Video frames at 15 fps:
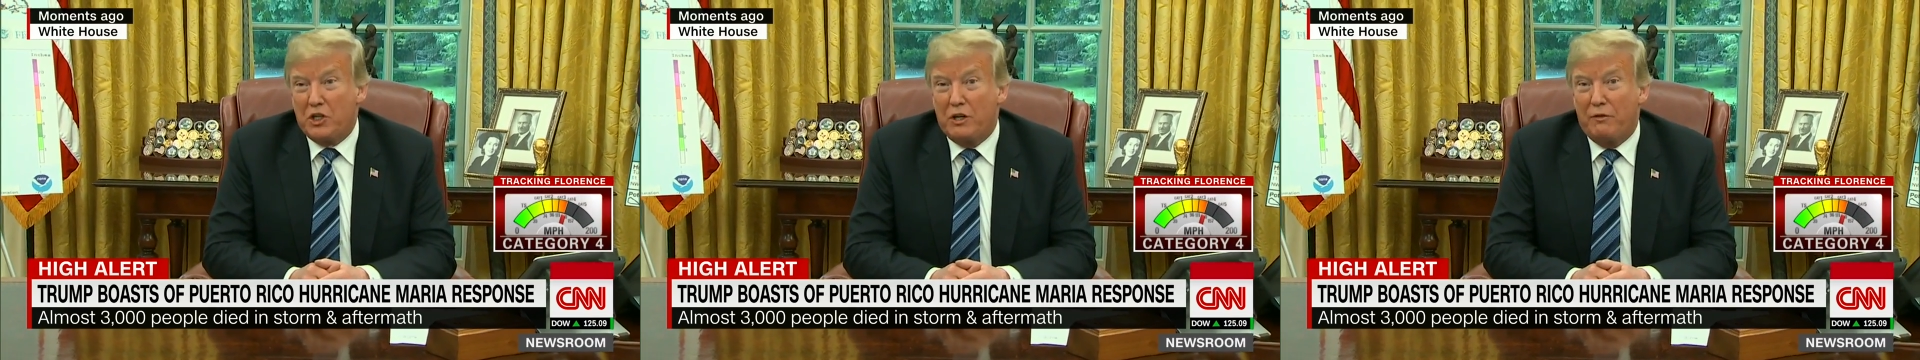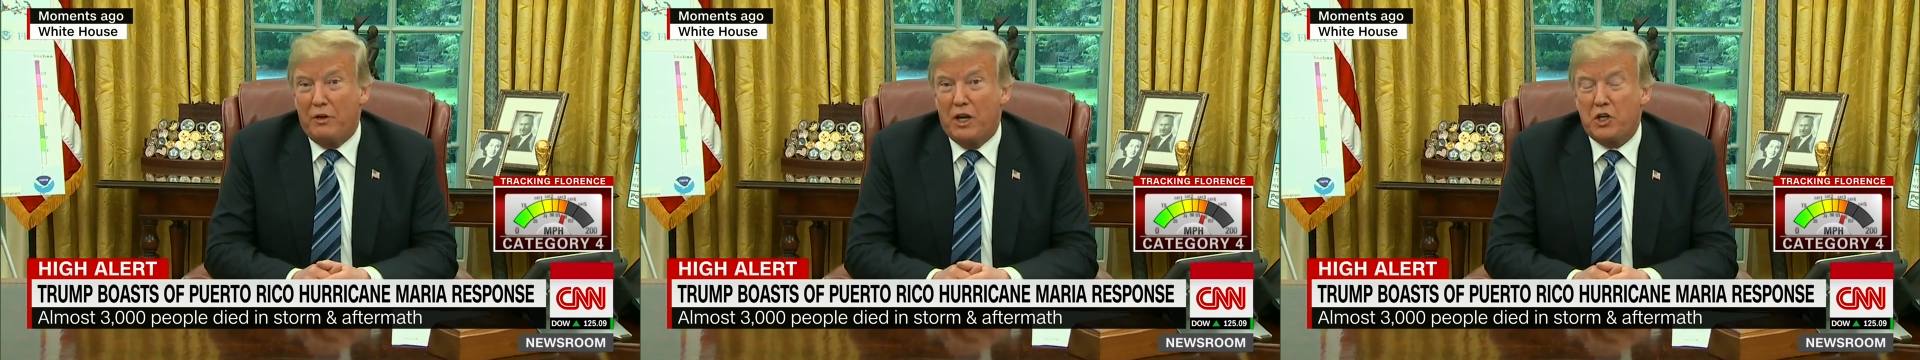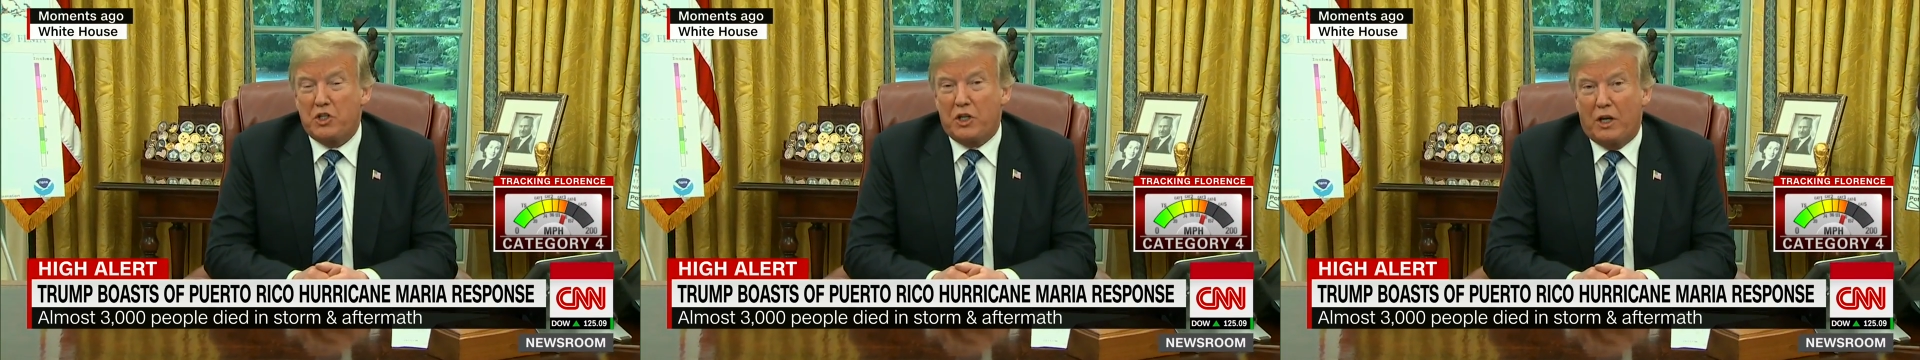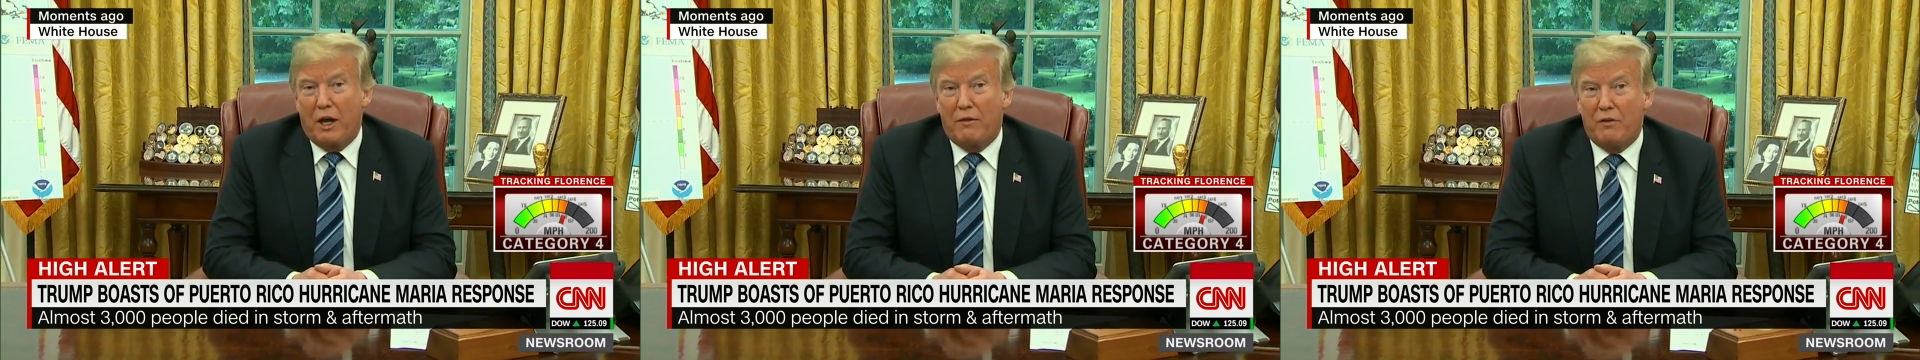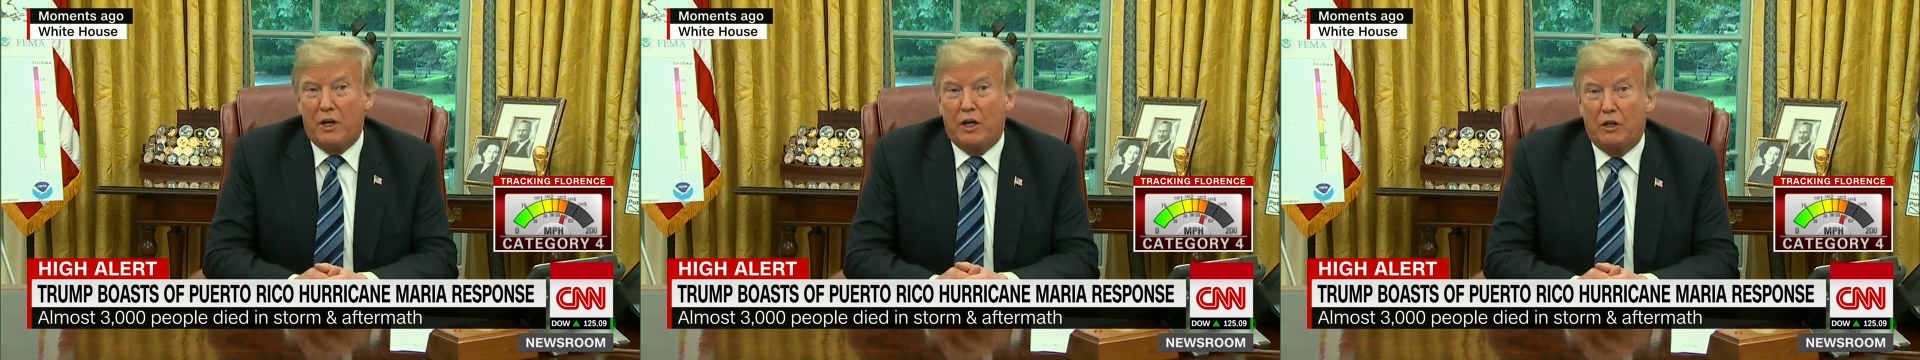and if you ask the
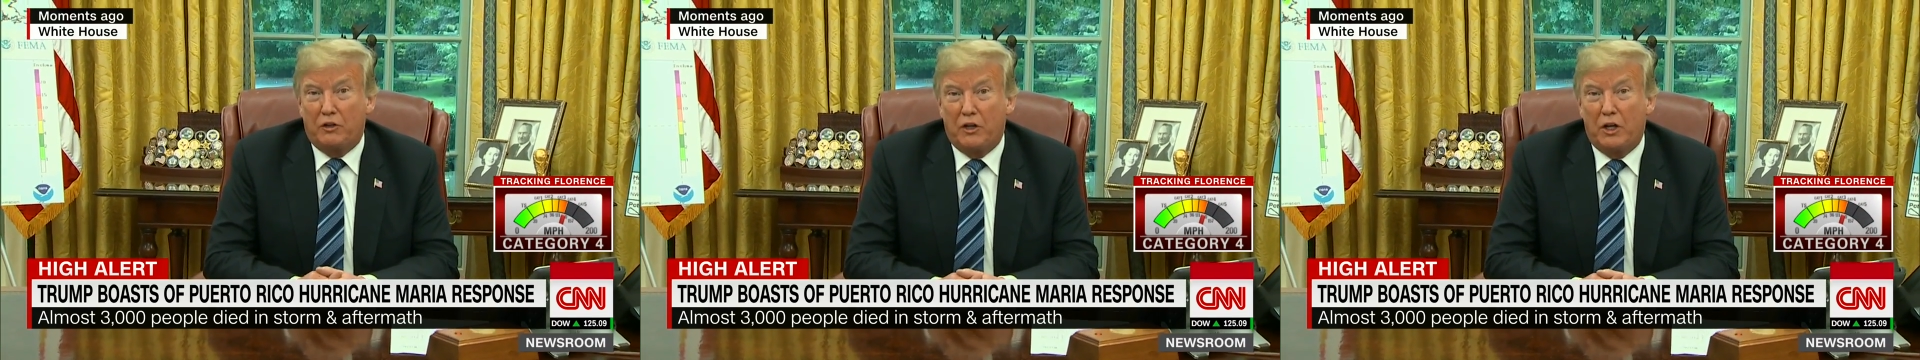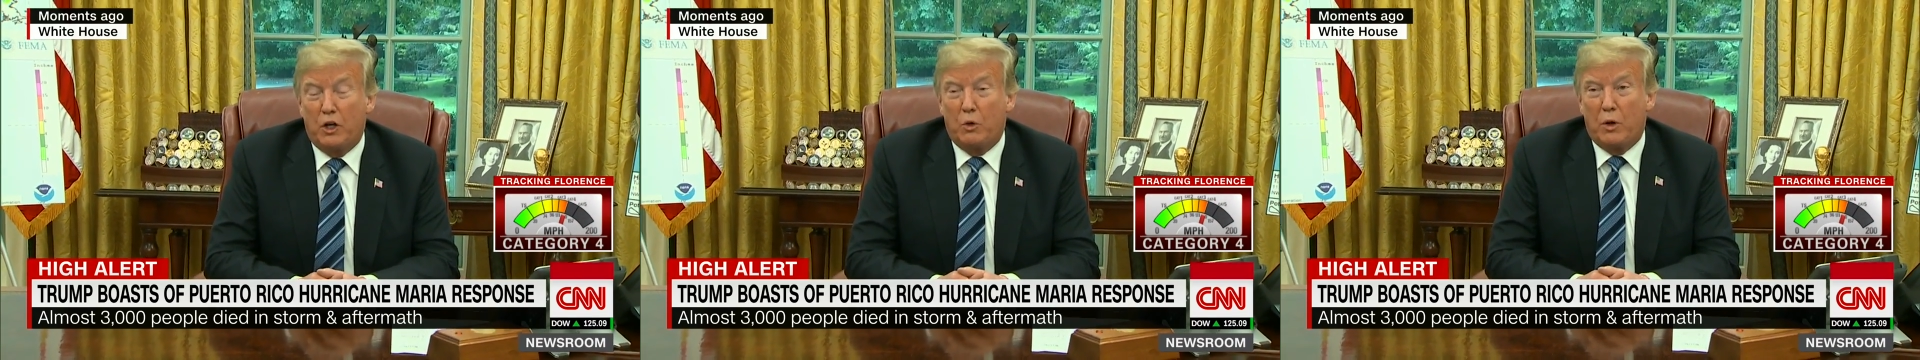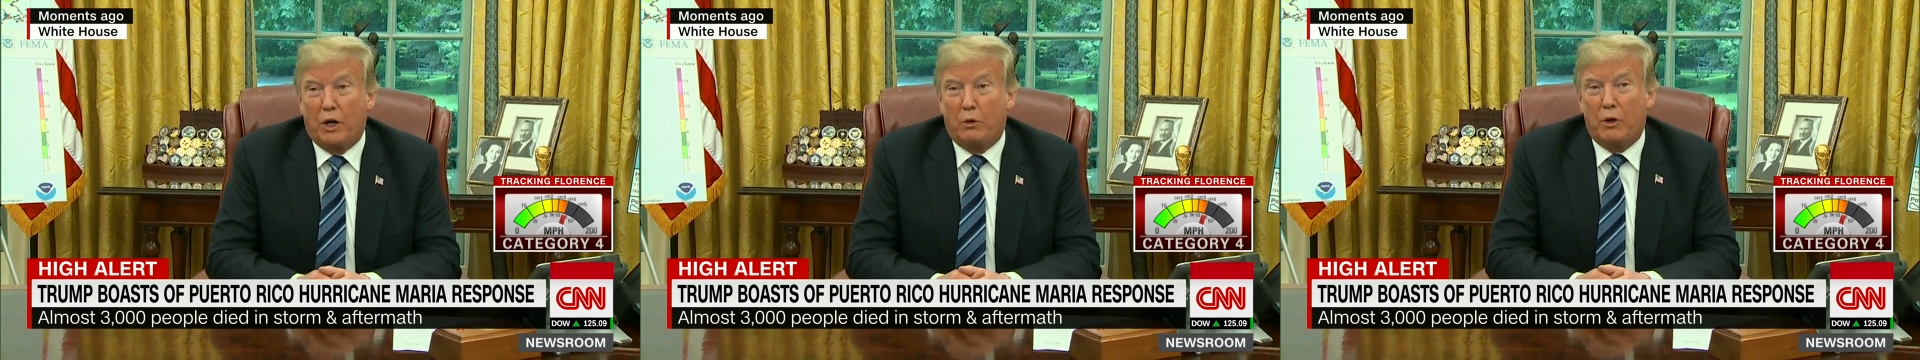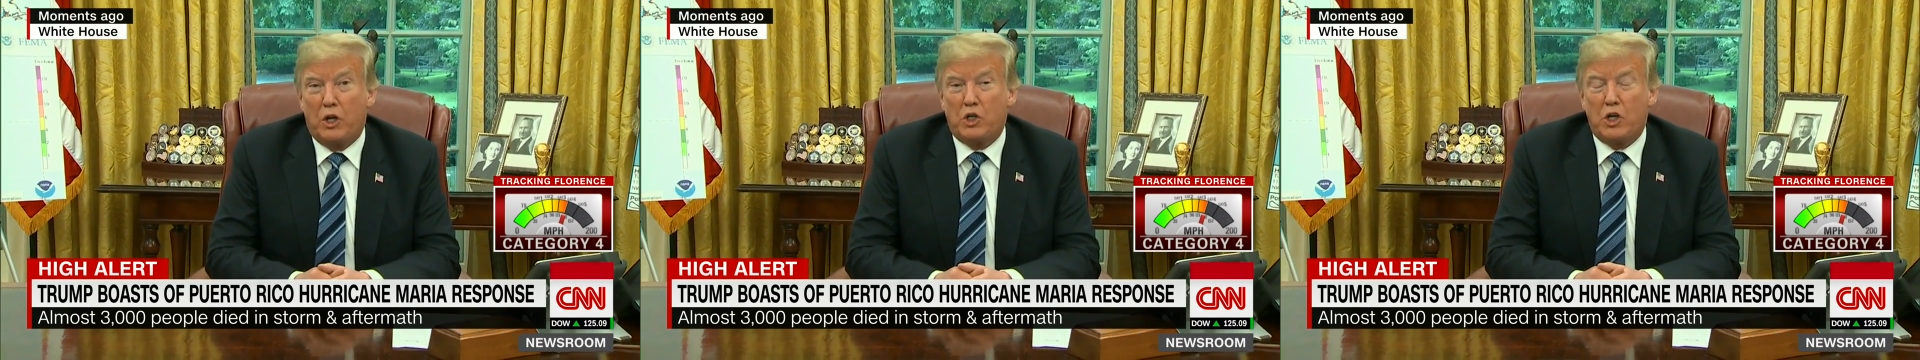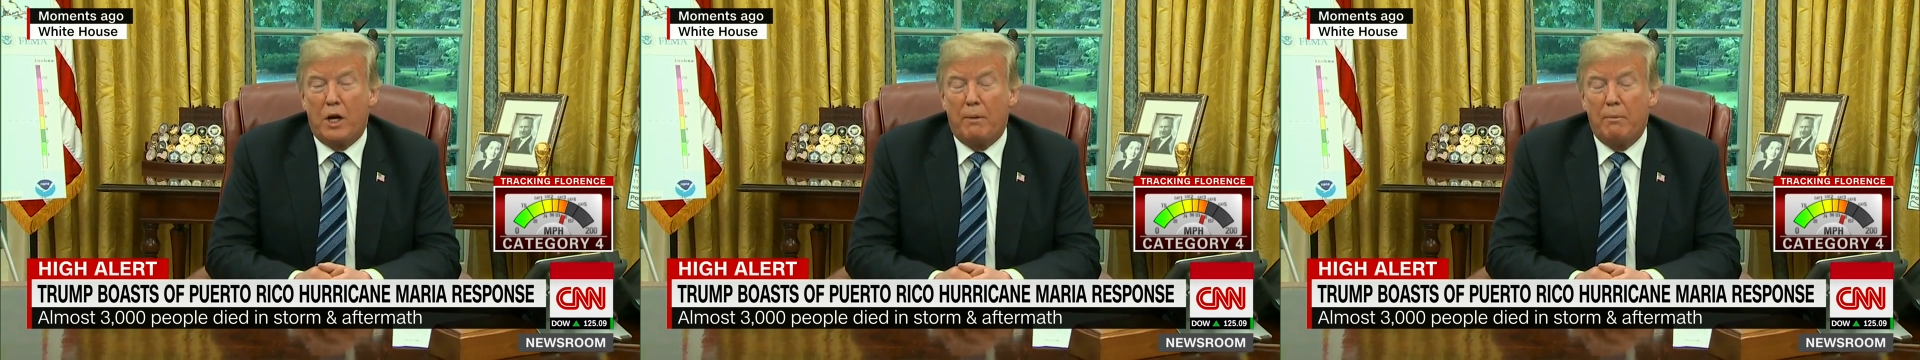governor, he'll tell you what a
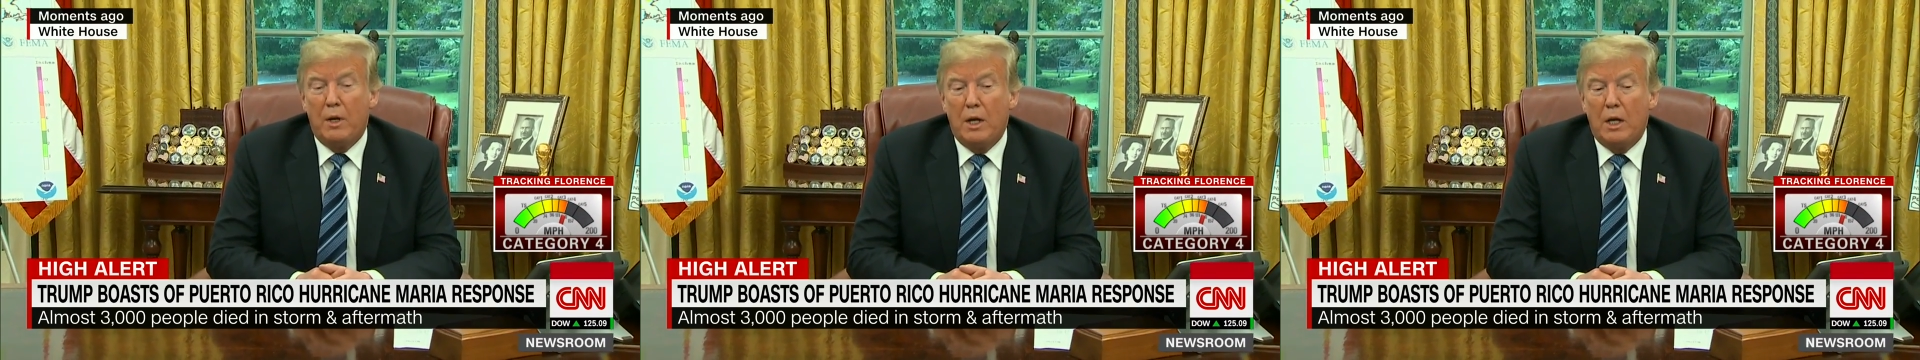great job.